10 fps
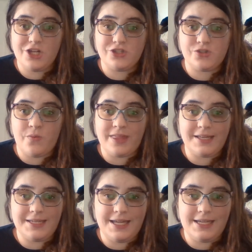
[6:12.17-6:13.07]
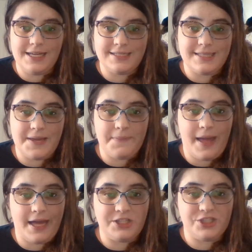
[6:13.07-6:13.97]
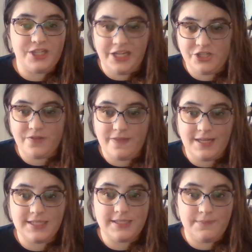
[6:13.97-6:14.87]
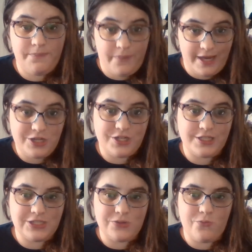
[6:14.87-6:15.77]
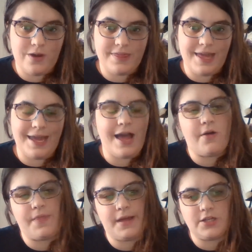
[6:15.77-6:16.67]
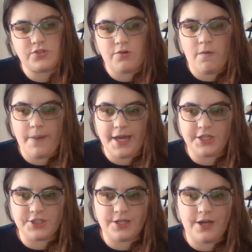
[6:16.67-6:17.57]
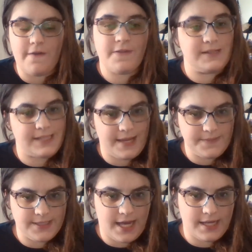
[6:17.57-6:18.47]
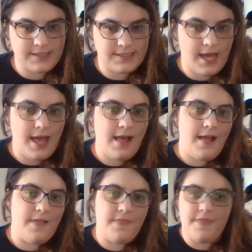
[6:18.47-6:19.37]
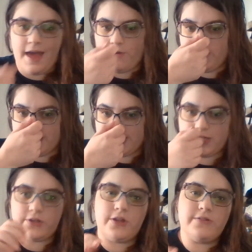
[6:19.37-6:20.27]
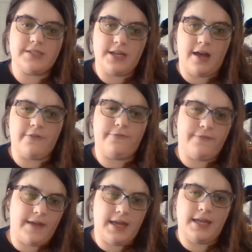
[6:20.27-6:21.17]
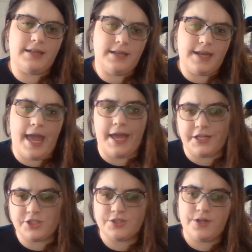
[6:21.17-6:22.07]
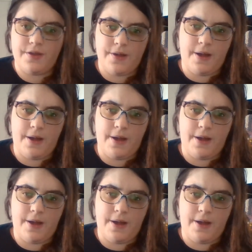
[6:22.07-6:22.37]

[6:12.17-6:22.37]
So what they did is they matched each of these patients with a healthy control patient of the same sex that was close enough in age.